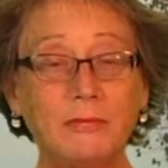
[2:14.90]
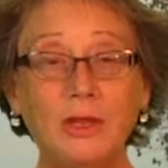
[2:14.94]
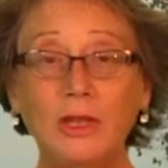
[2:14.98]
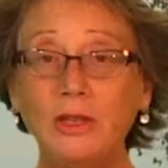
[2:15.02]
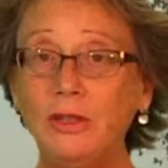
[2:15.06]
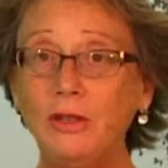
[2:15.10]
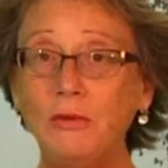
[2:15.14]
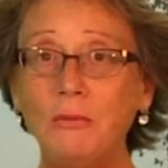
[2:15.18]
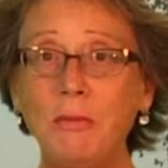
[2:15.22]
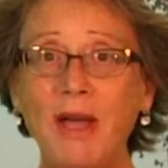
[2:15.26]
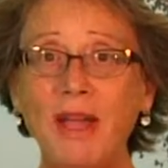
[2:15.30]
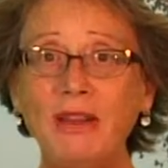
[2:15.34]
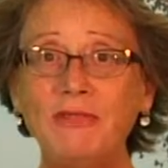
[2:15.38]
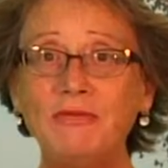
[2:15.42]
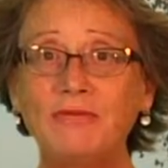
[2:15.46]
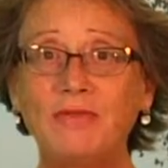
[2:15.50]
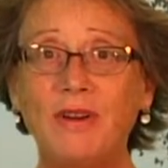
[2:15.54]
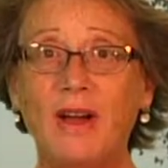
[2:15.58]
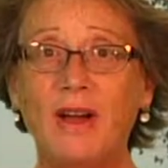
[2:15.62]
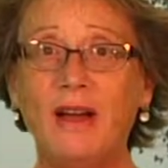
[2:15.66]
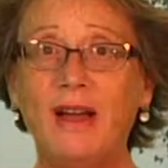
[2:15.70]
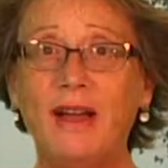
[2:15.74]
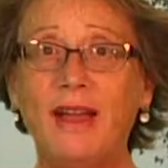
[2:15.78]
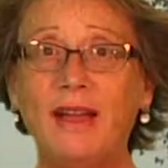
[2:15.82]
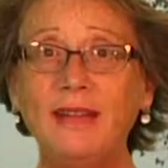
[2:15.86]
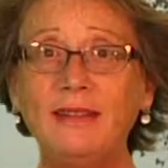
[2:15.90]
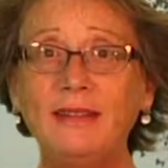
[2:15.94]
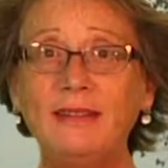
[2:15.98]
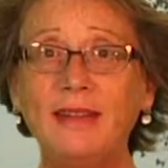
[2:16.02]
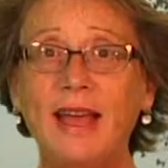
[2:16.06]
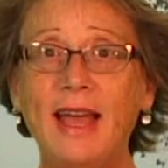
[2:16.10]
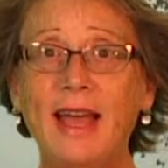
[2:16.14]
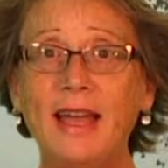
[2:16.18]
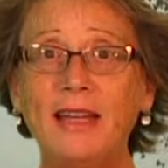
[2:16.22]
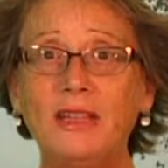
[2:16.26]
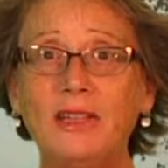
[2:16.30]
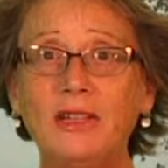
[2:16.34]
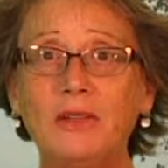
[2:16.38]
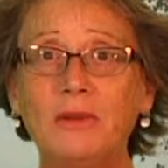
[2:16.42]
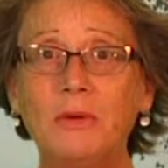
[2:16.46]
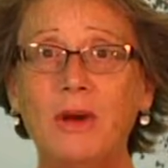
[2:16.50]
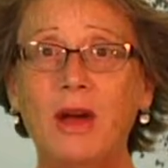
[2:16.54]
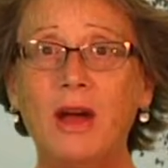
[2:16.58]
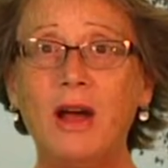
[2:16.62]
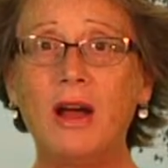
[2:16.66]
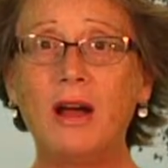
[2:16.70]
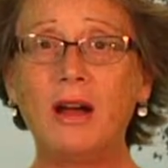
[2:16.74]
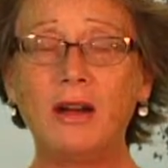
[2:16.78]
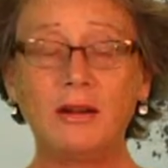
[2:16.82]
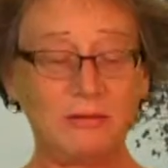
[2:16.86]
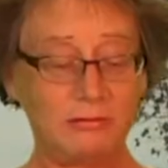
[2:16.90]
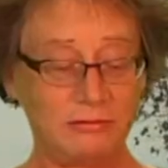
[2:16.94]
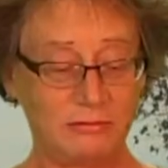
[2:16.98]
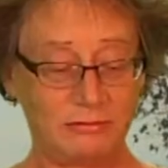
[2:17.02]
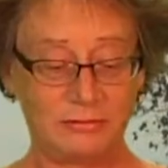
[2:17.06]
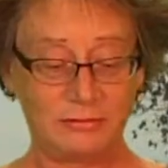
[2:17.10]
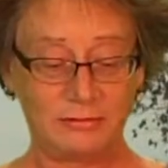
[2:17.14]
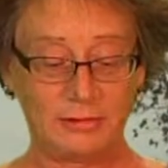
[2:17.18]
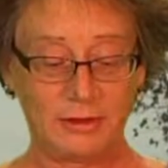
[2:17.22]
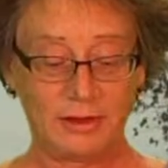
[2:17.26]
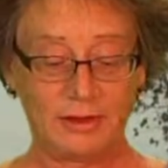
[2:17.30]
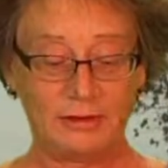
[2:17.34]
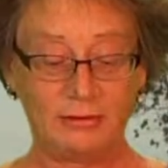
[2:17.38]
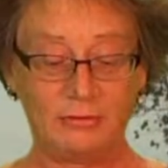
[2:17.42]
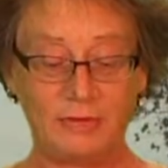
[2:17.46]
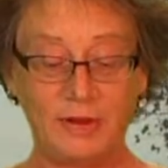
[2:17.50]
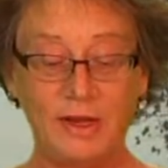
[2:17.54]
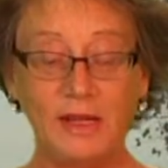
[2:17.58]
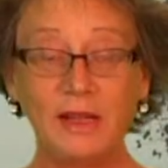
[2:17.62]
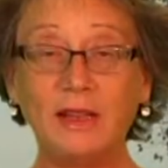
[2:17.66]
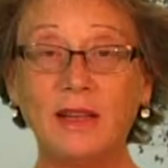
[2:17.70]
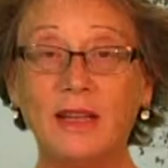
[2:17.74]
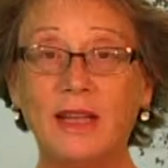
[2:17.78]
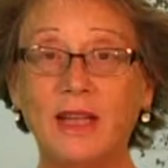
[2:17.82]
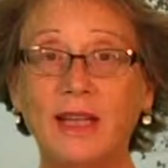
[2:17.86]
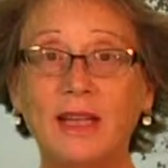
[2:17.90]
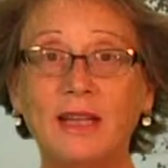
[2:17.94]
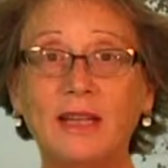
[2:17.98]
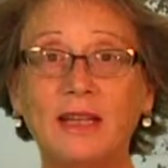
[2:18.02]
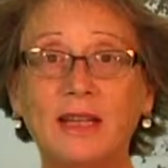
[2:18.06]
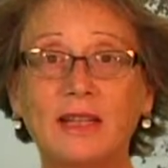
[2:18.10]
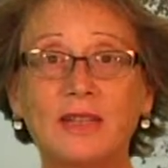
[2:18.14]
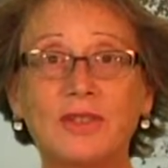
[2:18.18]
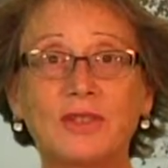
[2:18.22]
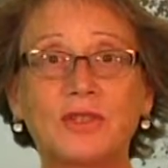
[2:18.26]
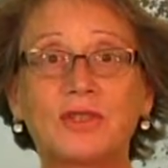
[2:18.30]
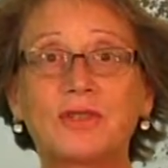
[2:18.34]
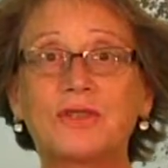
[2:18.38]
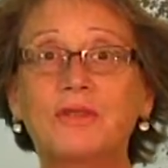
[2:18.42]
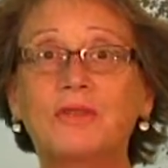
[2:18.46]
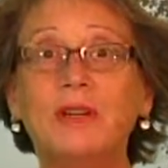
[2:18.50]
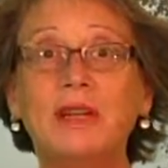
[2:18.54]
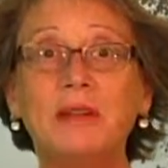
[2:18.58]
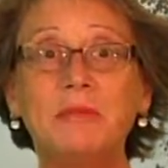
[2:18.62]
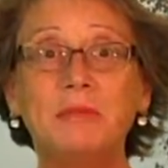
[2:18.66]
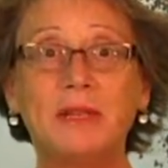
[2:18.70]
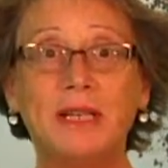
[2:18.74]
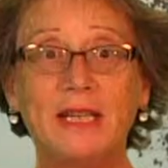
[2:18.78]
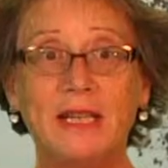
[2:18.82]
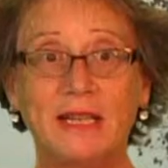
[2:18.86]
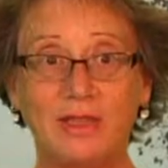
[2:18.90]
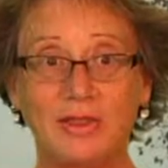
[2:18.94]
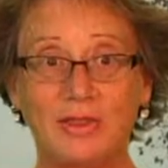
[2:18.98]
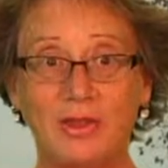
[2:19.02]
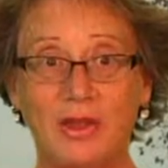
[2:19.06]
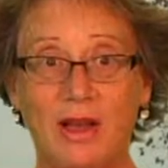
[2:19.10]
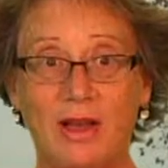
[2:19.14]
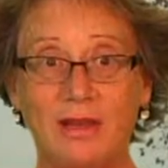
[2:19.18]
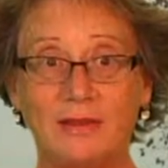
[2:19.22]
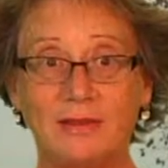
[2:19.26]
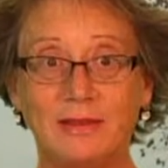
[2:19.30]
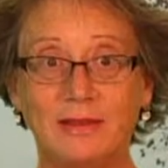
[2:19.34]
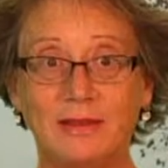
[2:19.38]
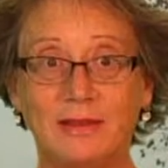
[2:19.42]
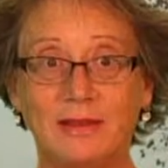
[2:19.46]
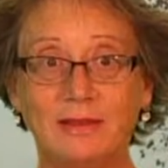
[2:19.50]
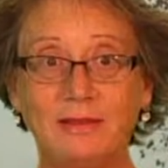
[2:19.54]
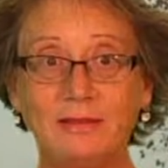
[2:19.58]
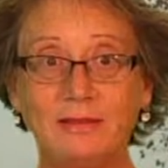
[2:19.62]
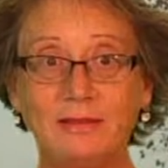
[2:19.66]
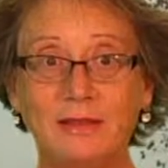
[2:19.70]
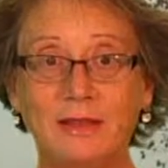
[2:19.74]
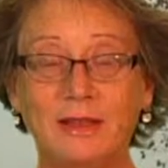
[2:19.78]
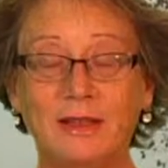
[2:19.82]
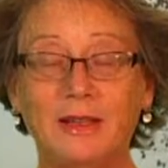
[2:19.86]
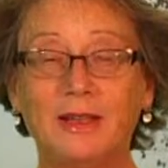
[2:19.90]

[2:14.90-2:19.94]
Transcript: you might find that you are feeling extremely exhausted,